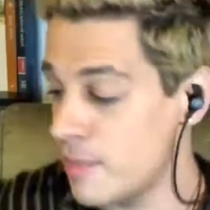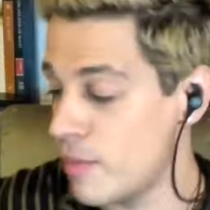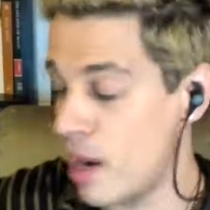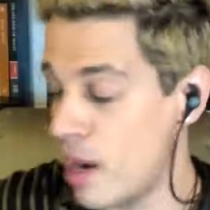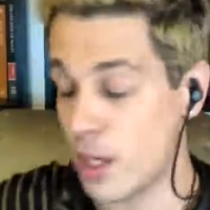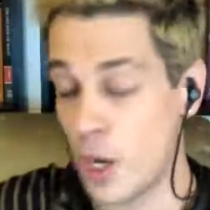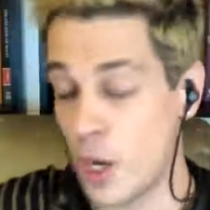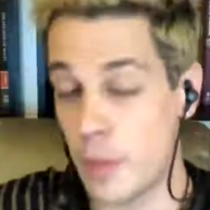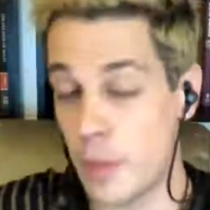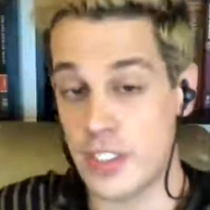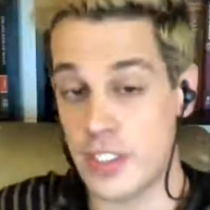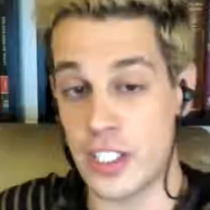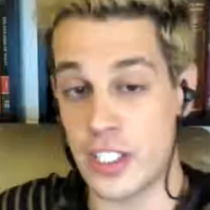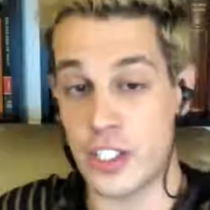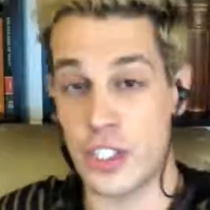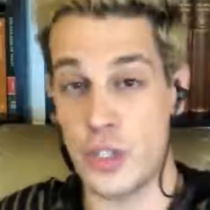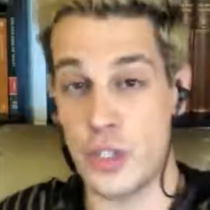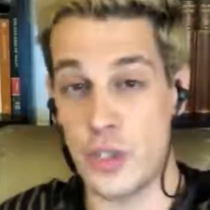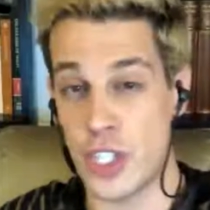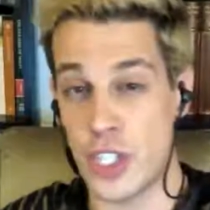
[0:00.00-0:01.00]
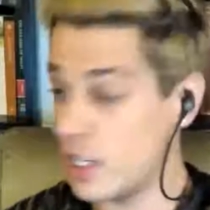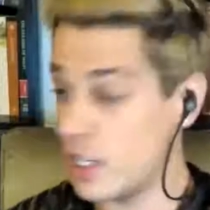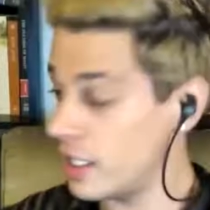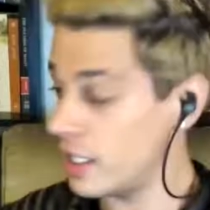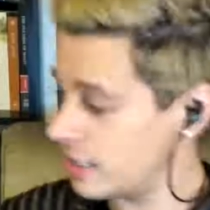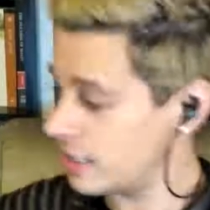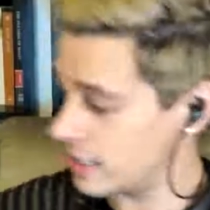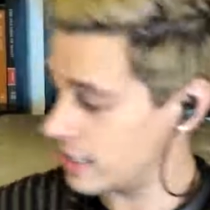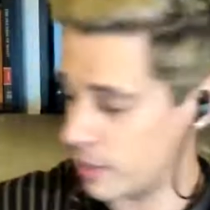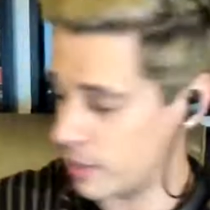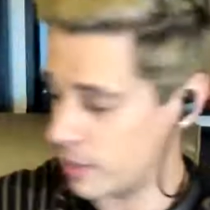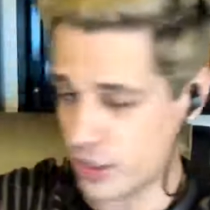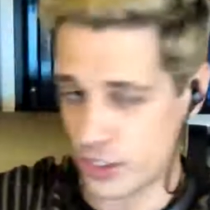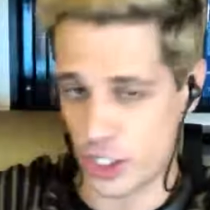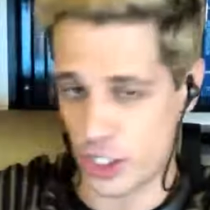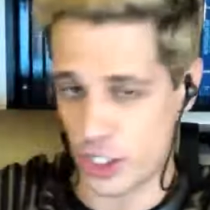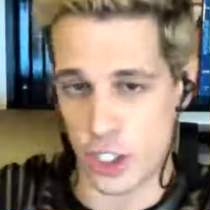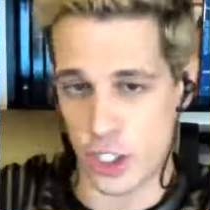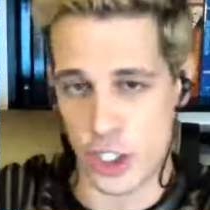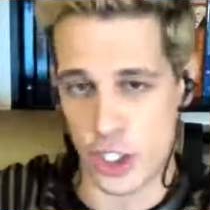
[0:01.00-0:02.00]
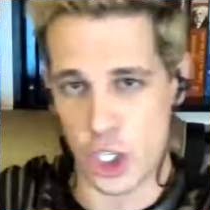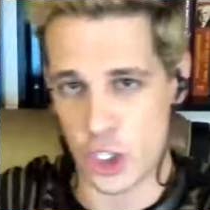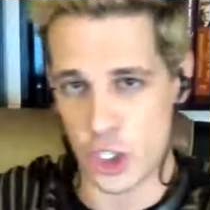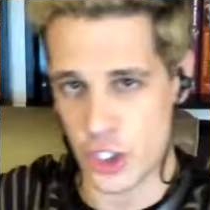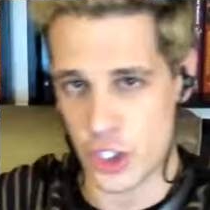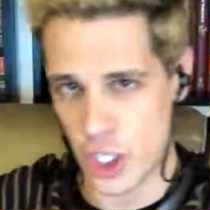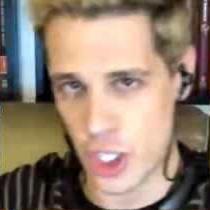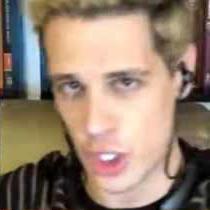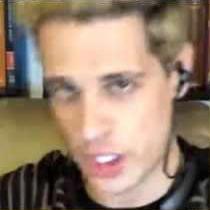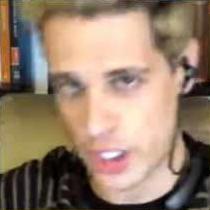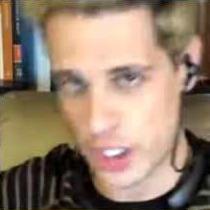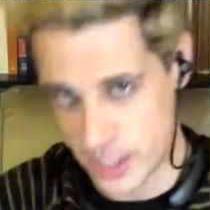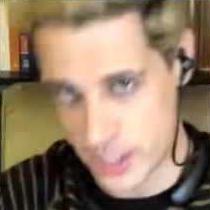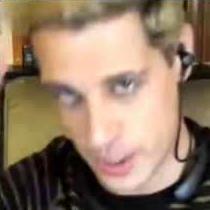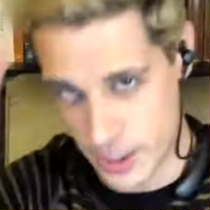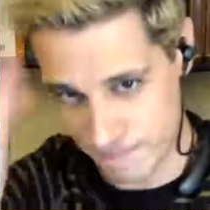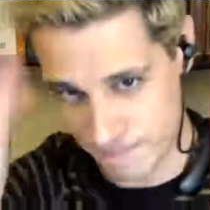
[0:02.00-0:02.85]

Marley Yiannopoulos says shoot journalists. Someone's gone and shot journalists.